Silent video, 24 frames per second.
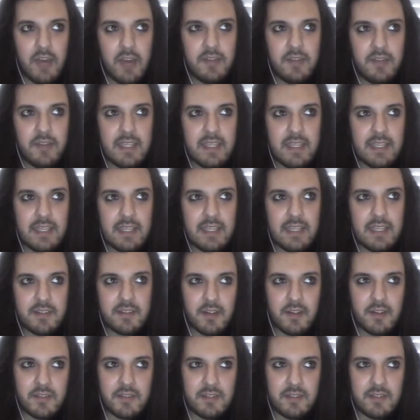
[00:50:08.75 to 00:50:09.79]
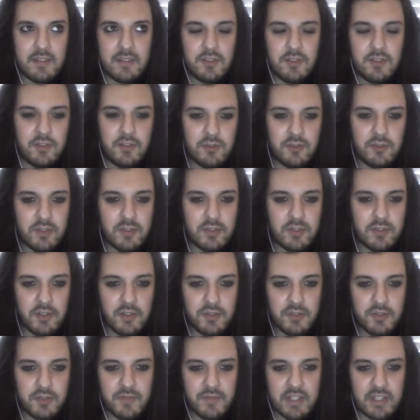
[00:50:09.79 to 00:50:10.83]
Only it's got these huge
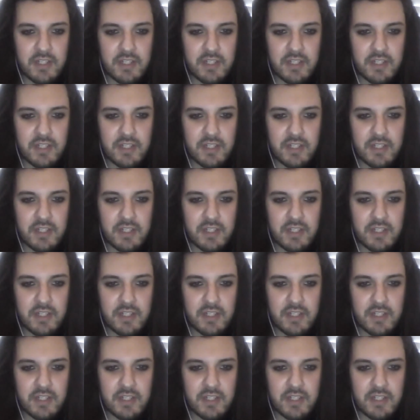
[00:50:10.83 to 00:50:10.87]
social